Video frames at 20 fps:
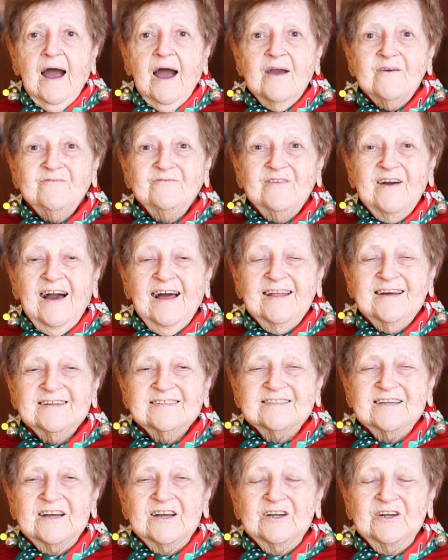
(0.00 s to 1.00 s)
Hi,
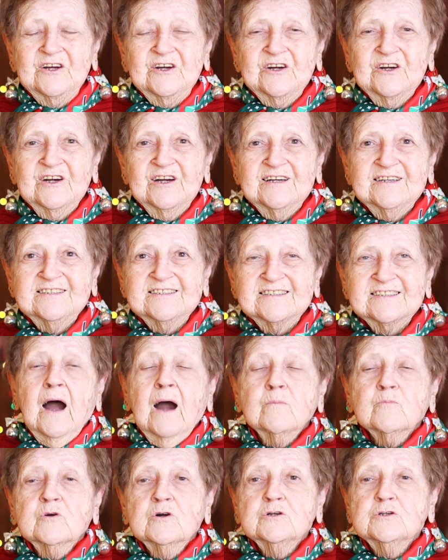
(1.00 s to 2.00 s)
fellas and girls.
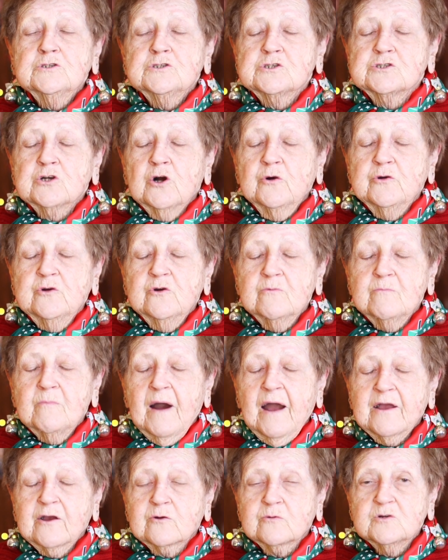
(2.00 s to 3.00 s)
I'm going to show you
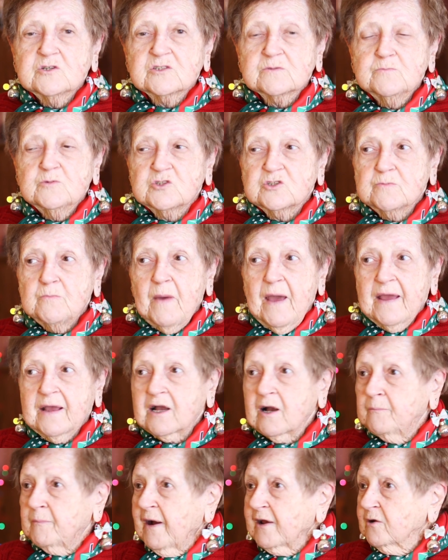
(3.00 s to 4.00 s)
my Christmas
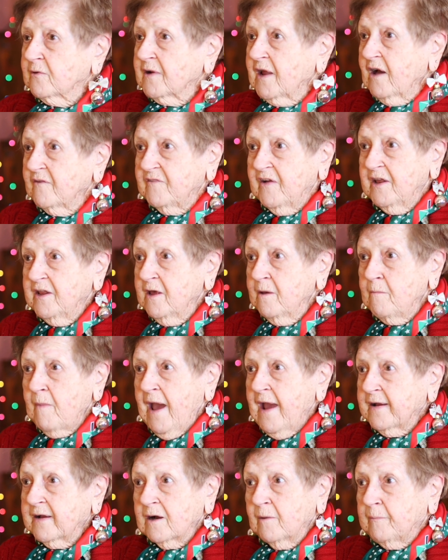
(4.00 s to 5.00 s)
makeup. I don't have any
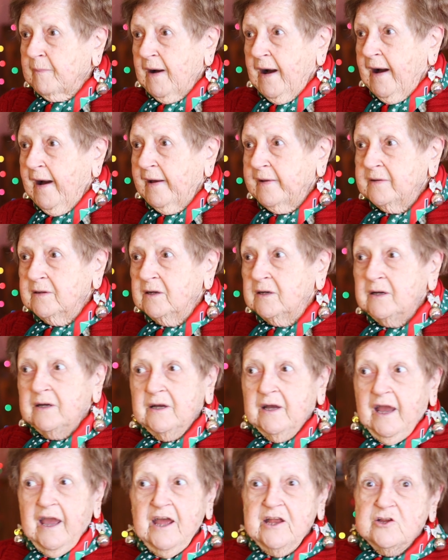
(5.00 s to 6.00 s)
makeup on.
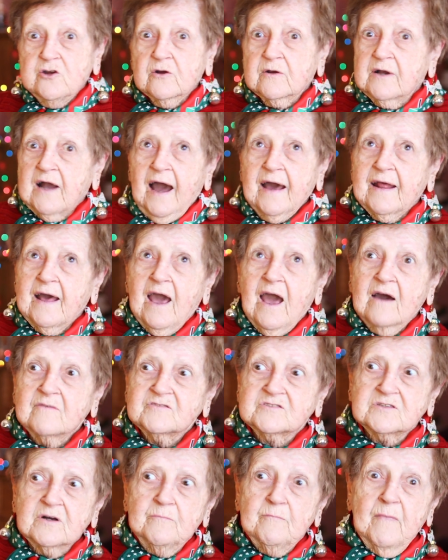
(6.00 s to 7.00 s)
And you got to have
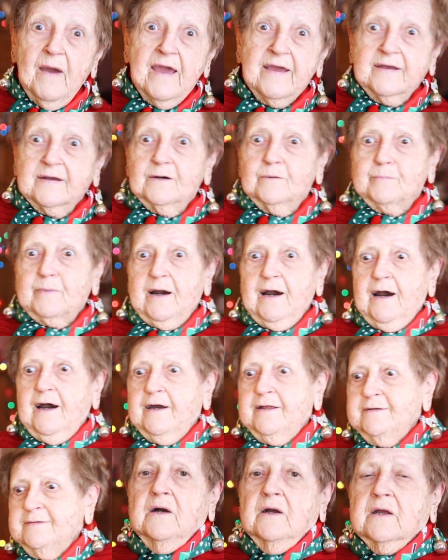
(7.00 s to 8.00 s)
some makeup
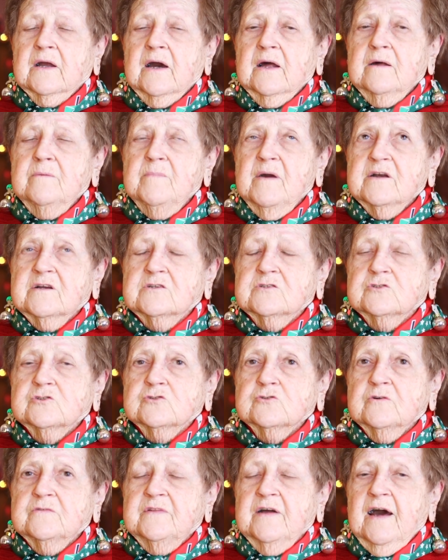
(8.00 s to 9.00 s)
on. I got to make
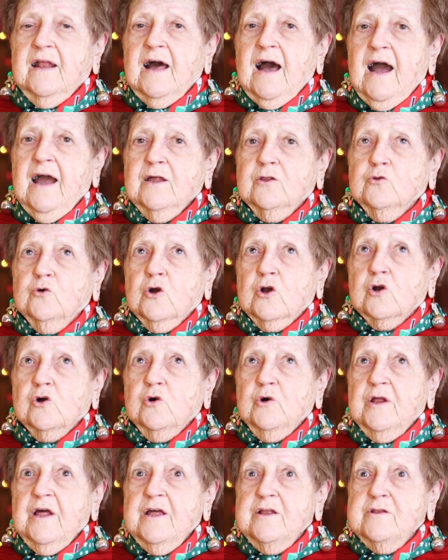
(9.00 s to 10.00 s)
sure that I look
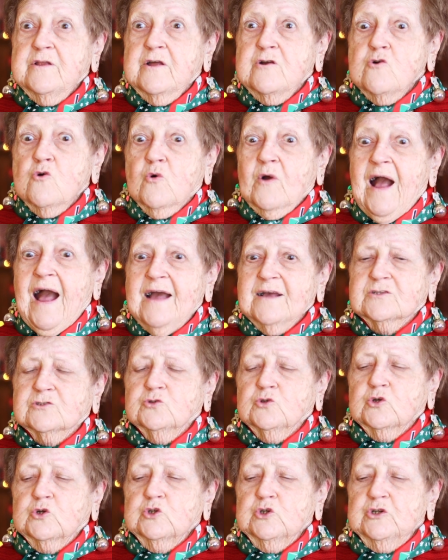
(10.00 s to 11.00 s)
good and you guys look